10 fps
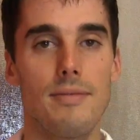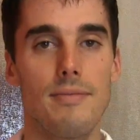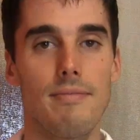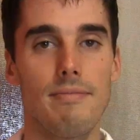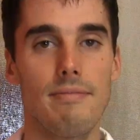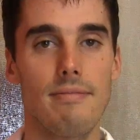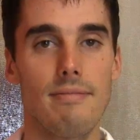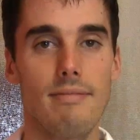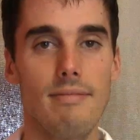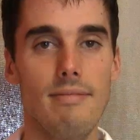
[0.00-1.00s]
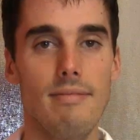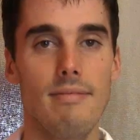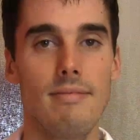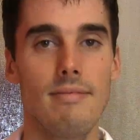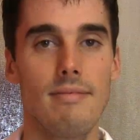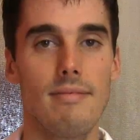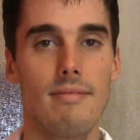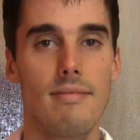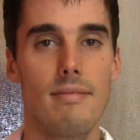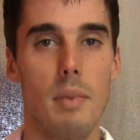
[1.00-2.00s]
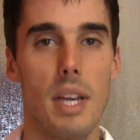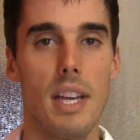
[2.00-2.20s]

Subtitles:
(silence)